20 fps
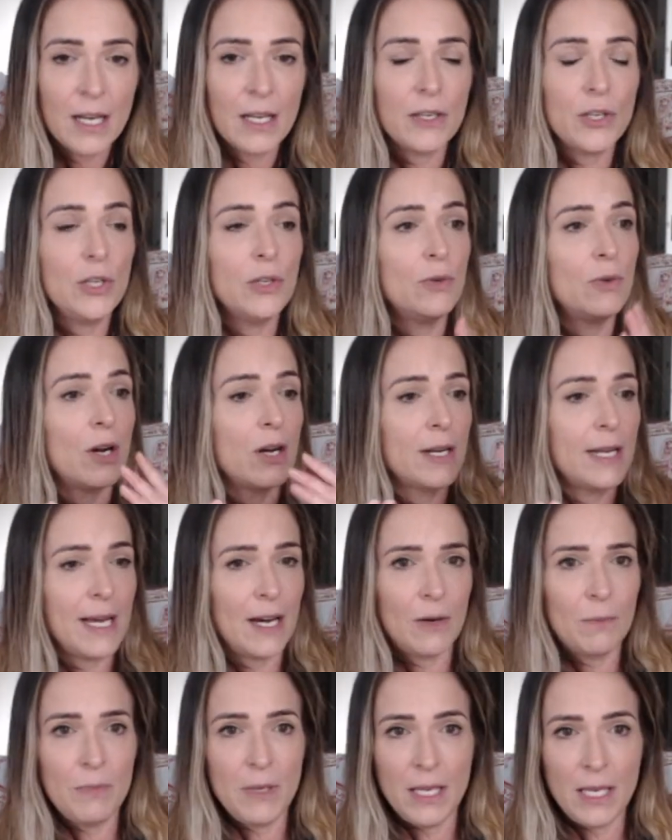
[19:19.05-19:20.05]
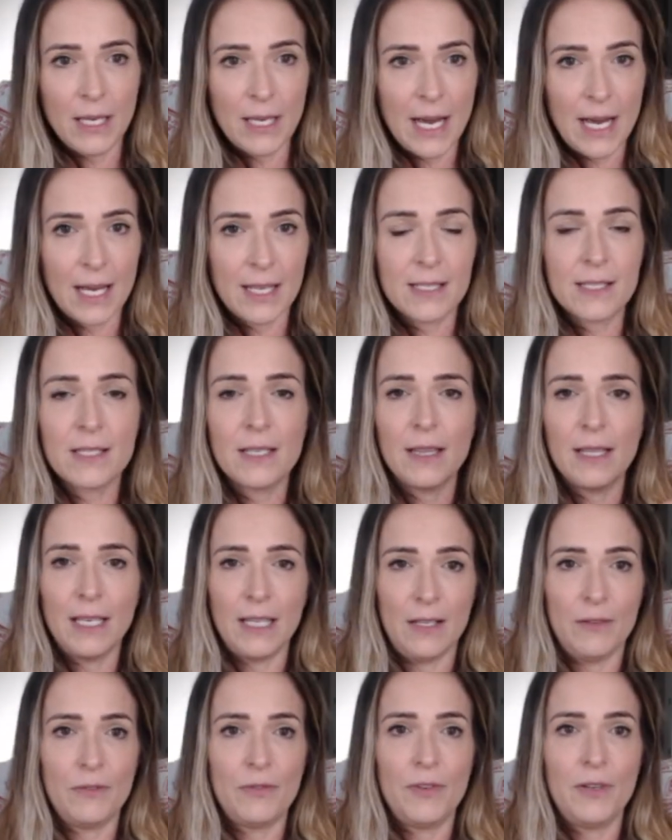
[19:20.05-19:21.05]
You are now being asked to
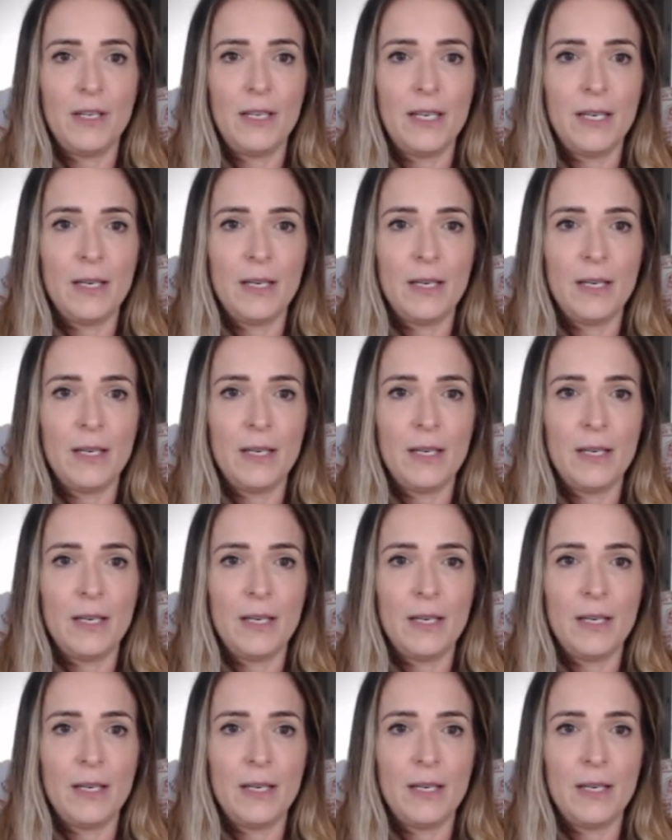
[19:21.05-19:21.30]
leave